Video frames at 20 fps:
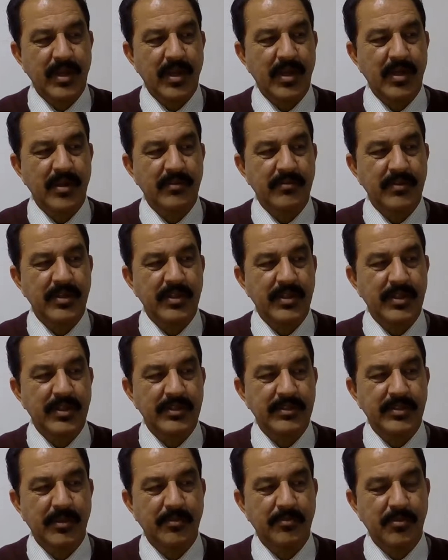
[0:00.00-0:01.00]

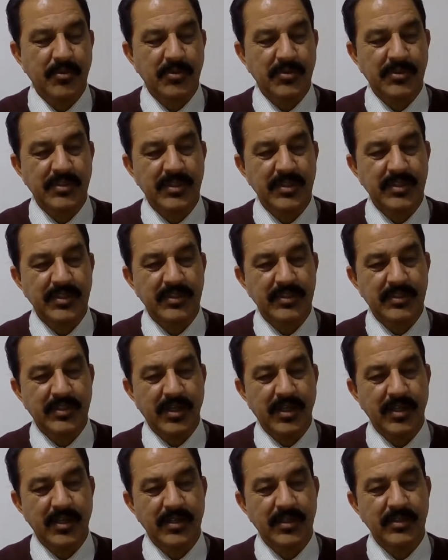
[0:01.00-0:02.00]
Whereas the porcelain
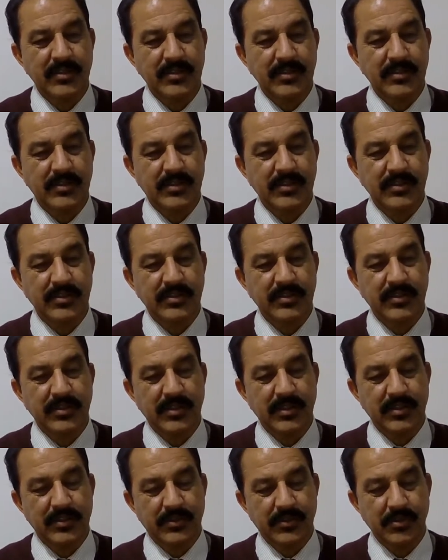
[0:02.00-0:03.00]
tile, it is
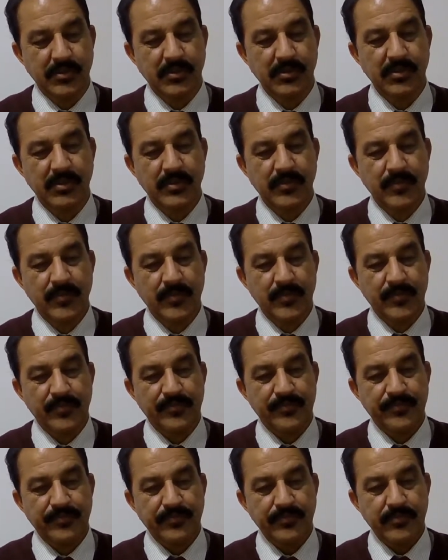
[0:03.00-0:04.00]
also
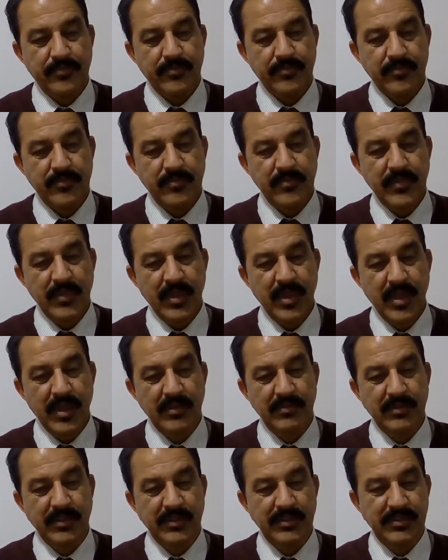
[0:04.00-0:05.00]

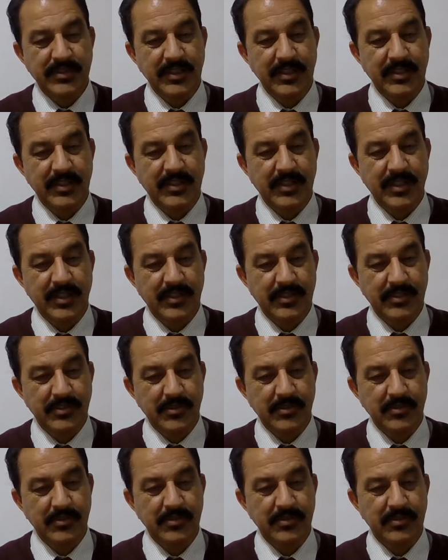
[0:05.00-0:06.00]
the silt
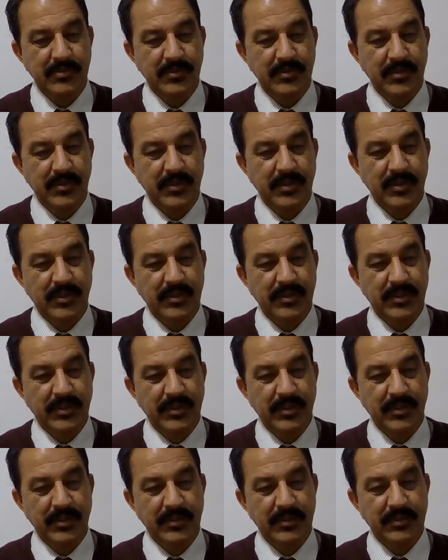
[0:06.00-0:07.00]
also, and
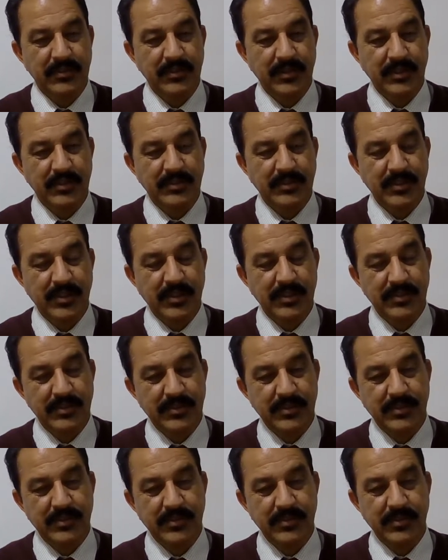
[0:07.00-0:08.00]

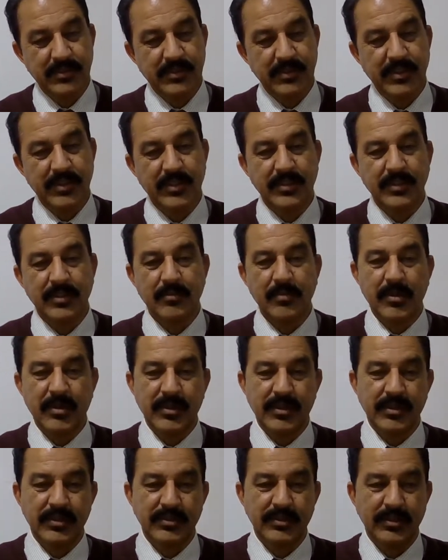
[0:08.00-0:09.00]
as said in the
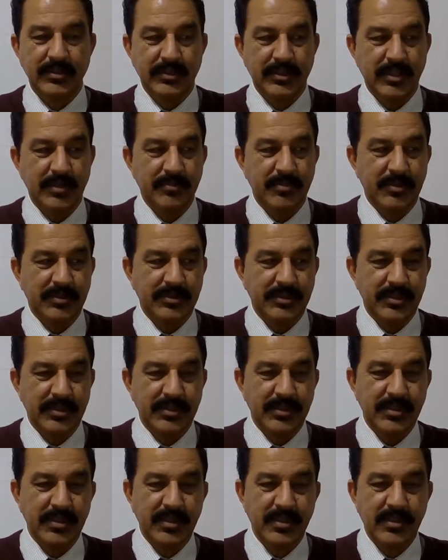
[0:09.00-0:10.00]
beginning, the
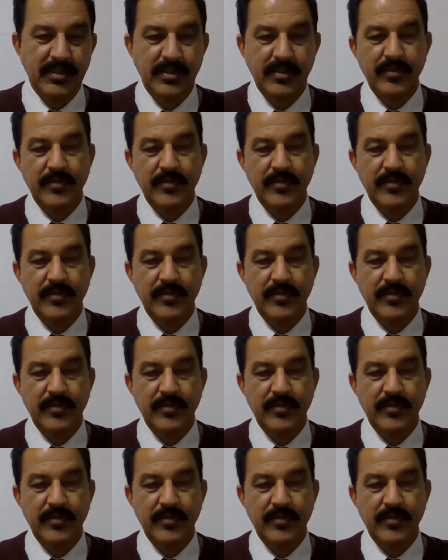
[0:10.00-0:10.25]
3%